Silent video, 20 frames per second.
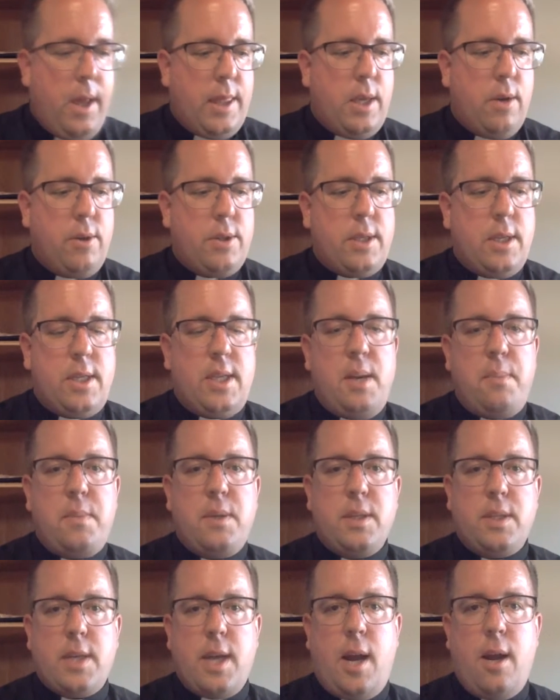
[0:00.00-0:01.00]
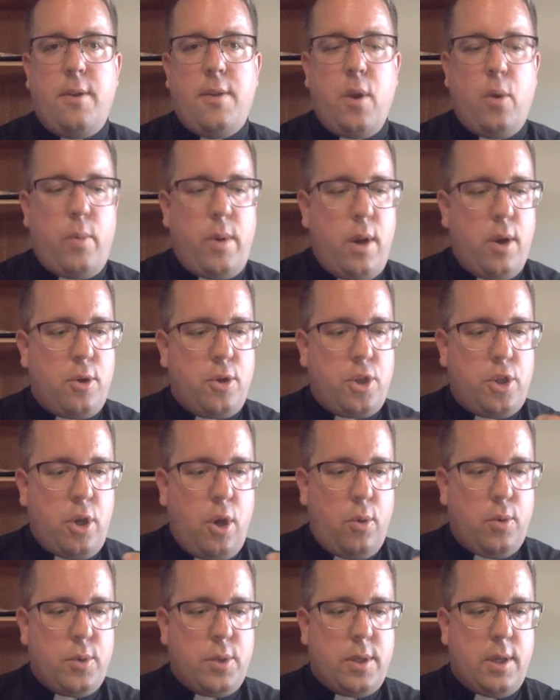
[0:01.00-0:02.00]
There is a deep desire that we are
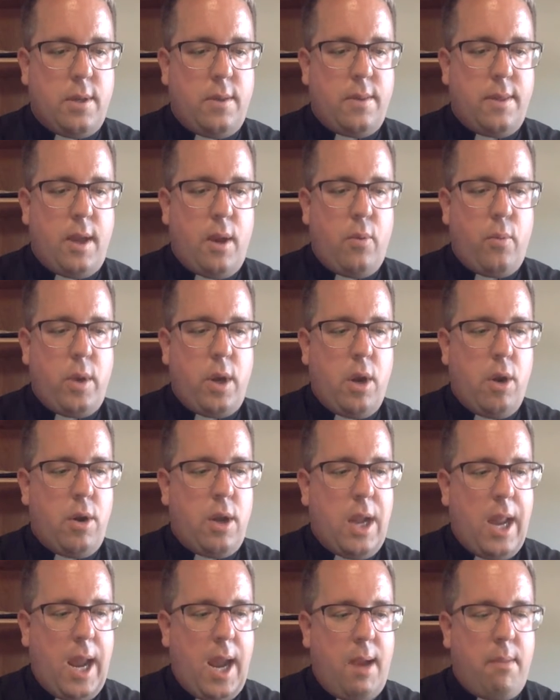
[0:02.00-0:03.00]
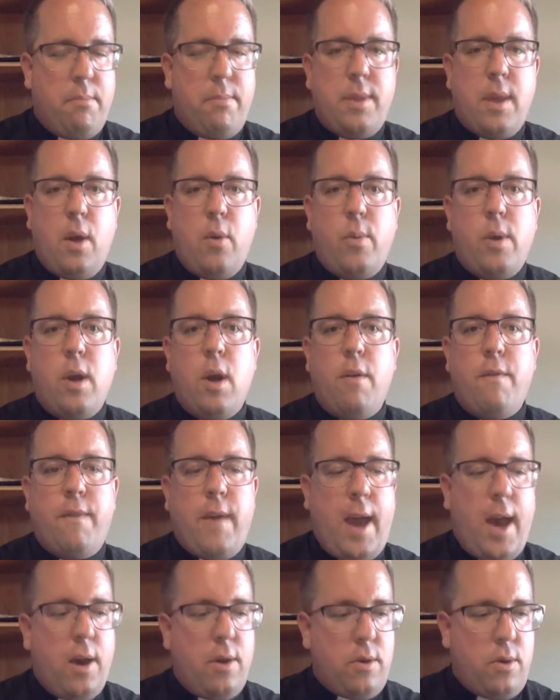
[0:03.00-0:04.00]
chosen, that we are named, that we are
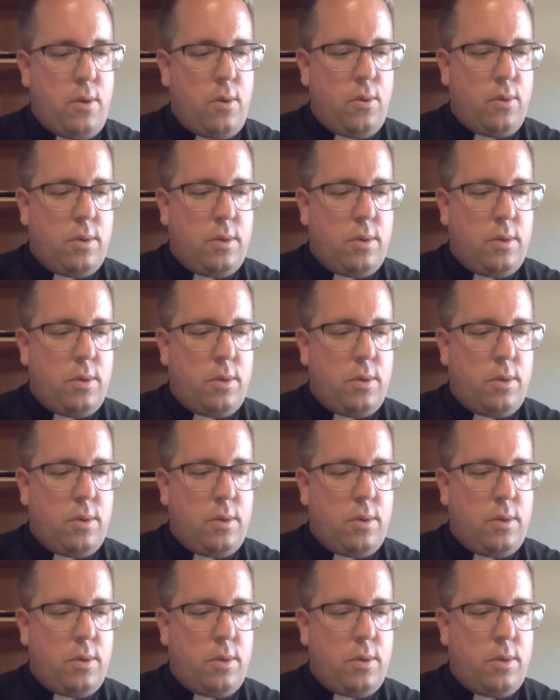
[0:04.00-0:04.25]
valued,